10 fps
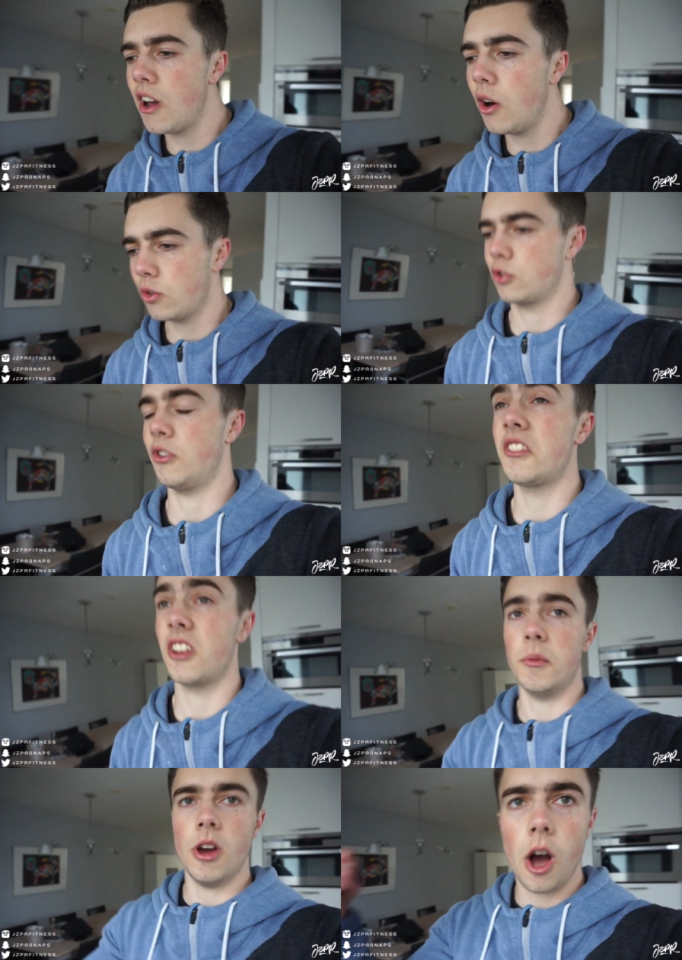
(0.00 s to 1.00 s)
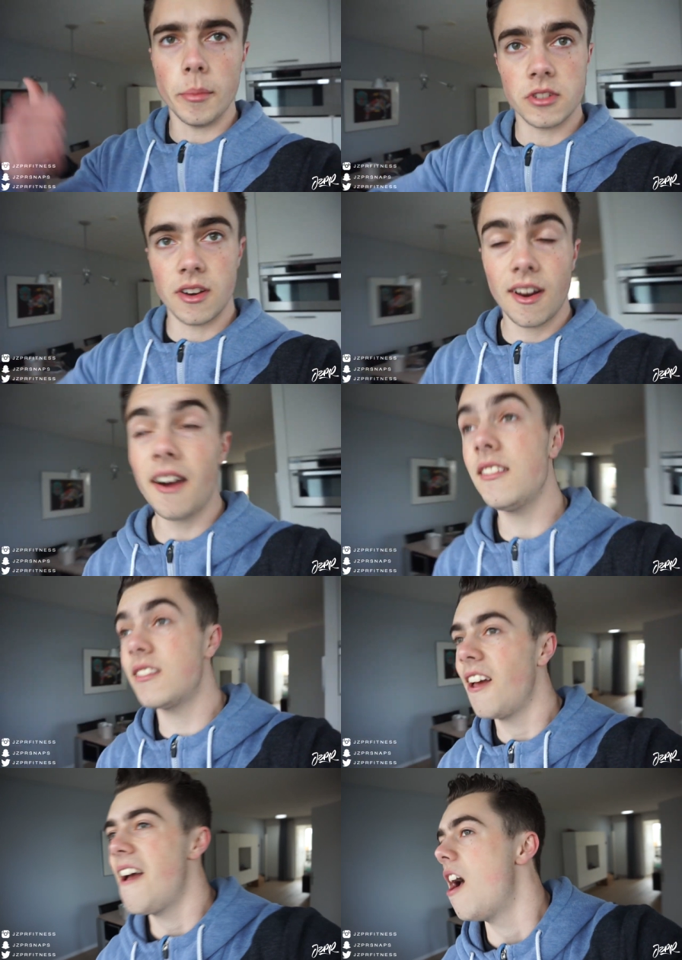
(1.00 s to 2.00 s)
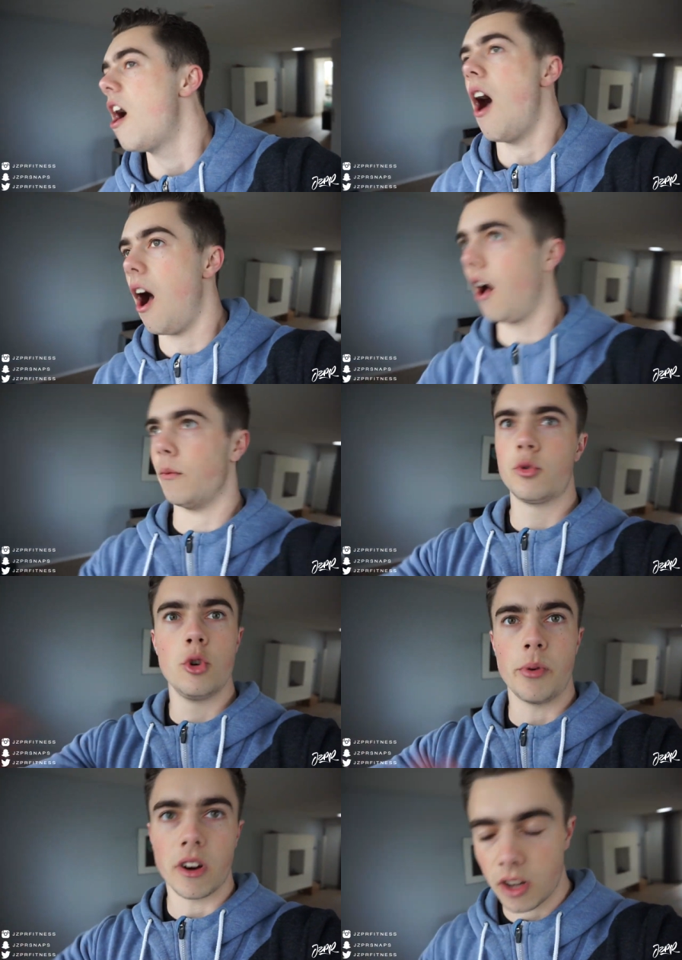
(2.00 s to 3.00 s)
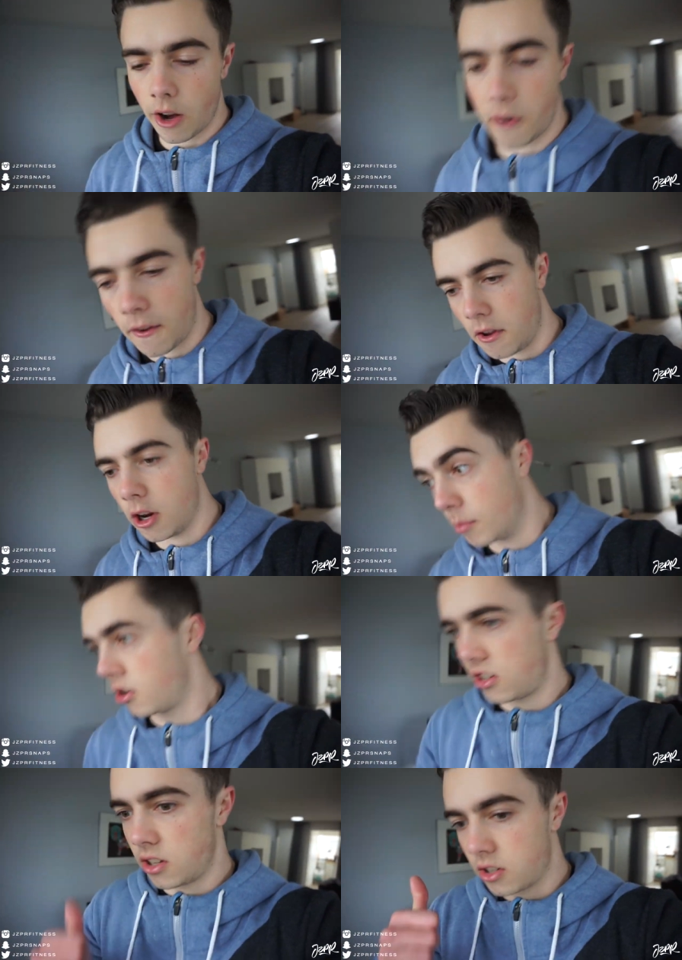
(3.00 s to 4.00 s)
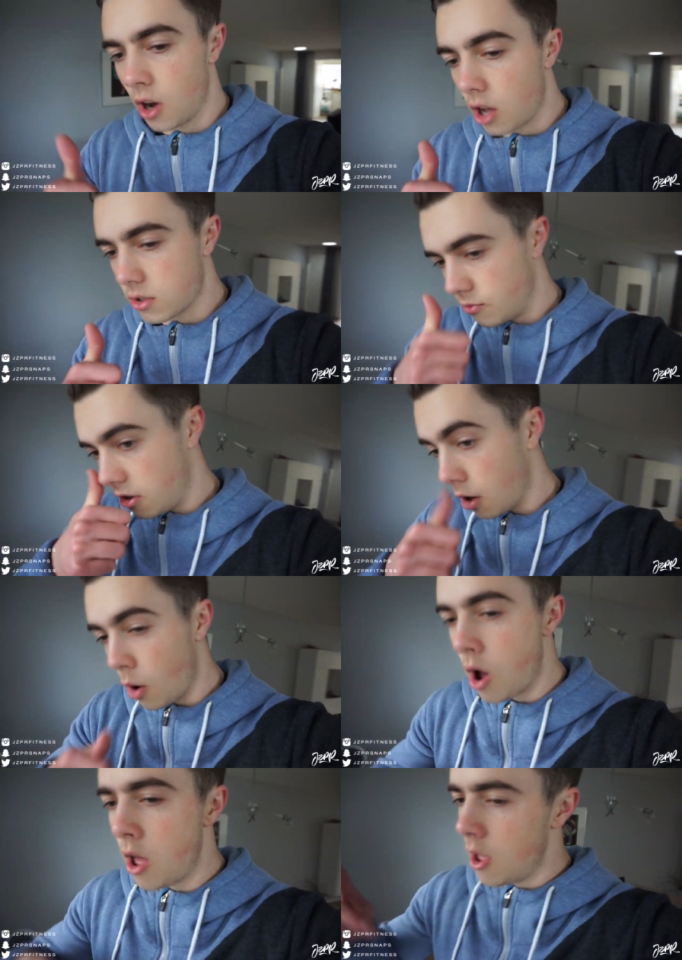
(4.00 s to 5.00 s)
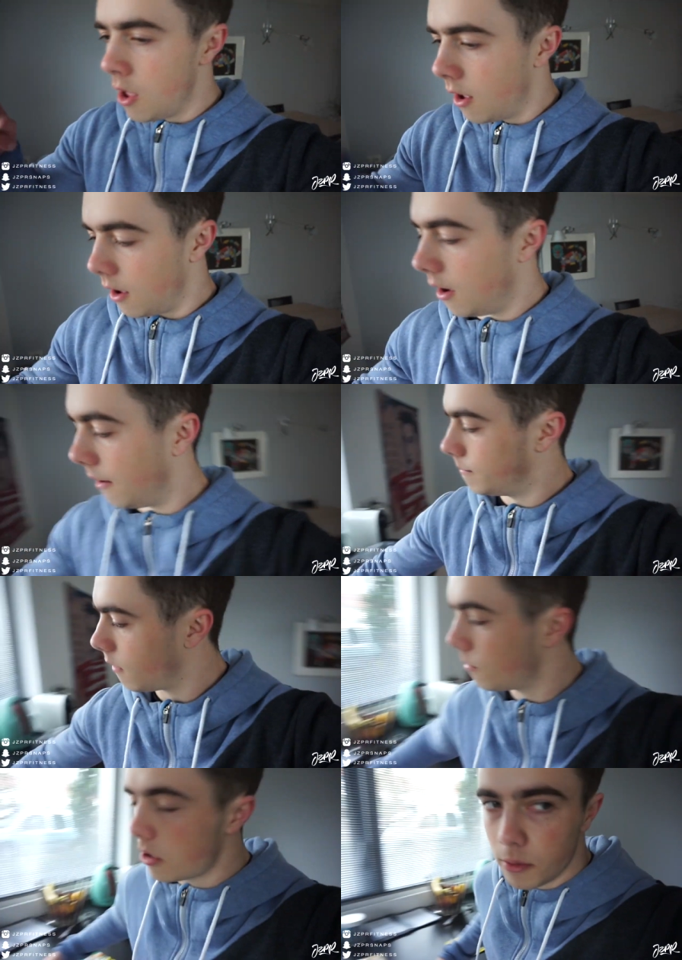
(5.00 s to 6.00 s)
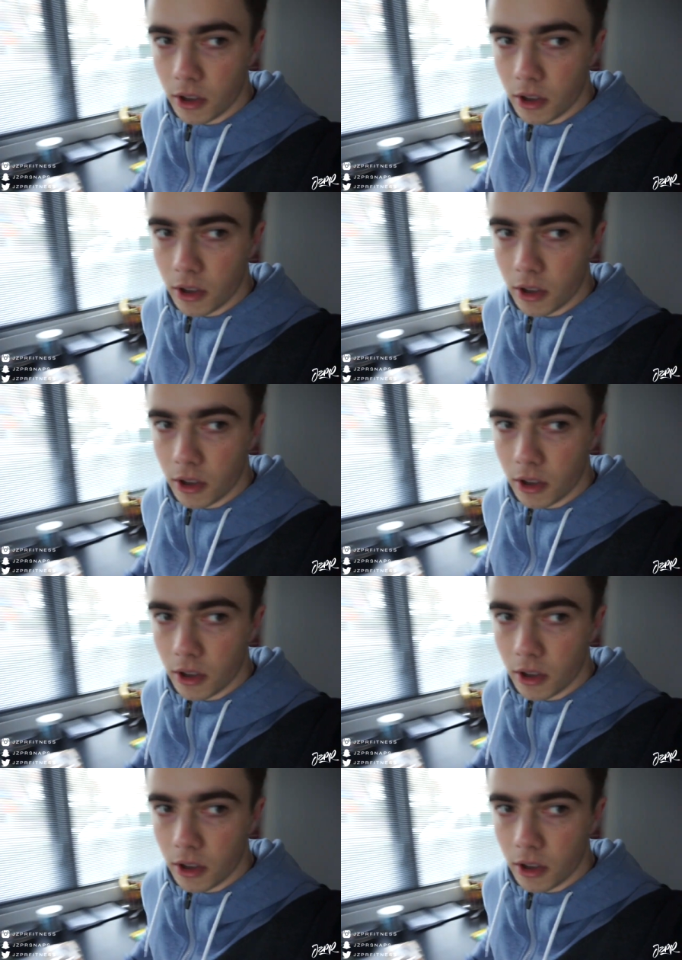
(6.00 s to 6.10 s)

now. So that's gonna be up tonight. I'm super excited for that video because it's an awesome video. Um, I'm gonna